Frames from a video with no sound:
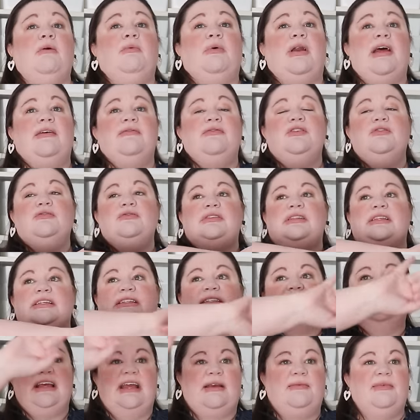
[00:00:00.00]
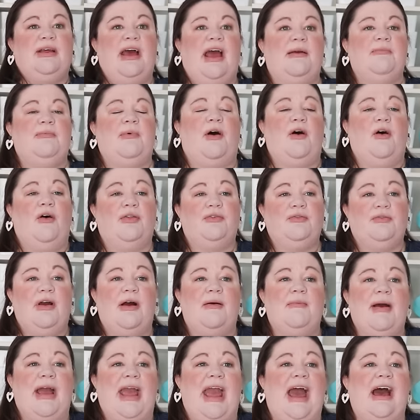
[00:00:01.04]
And when I've used the same type all
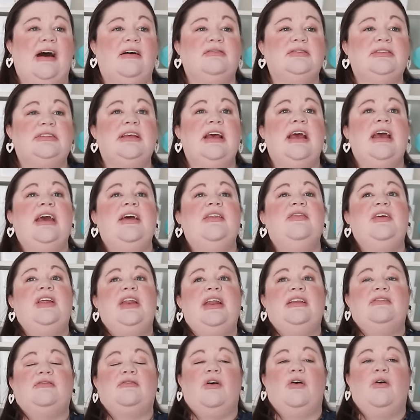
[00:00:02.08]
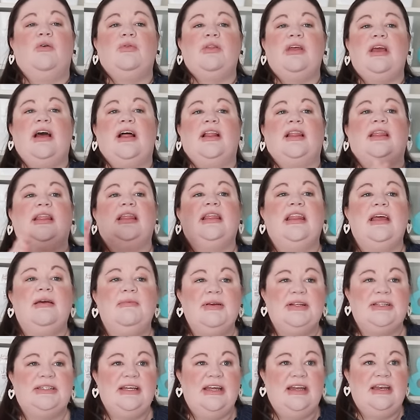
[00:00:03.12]
throughout my house, then it's only a
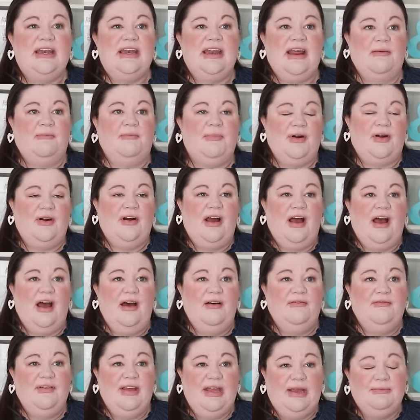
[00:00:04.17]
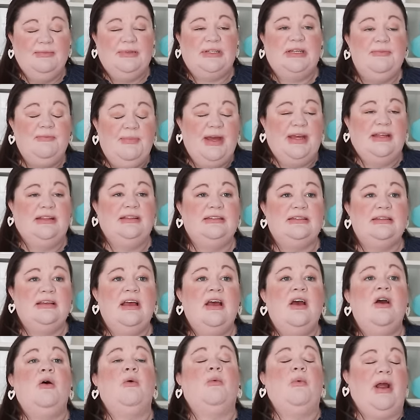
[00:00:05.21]
limited number of empty bins
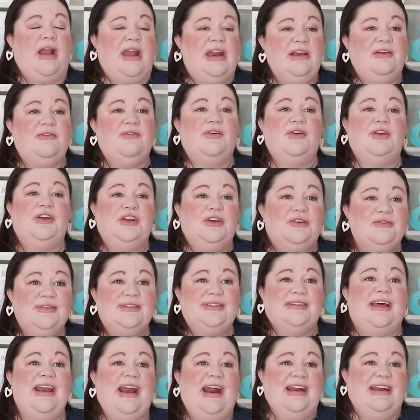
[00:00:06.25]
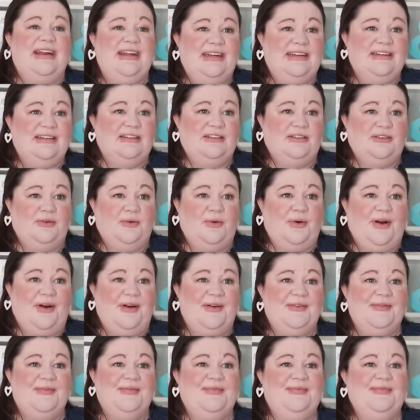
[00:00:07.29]
waiting for use that I need to store.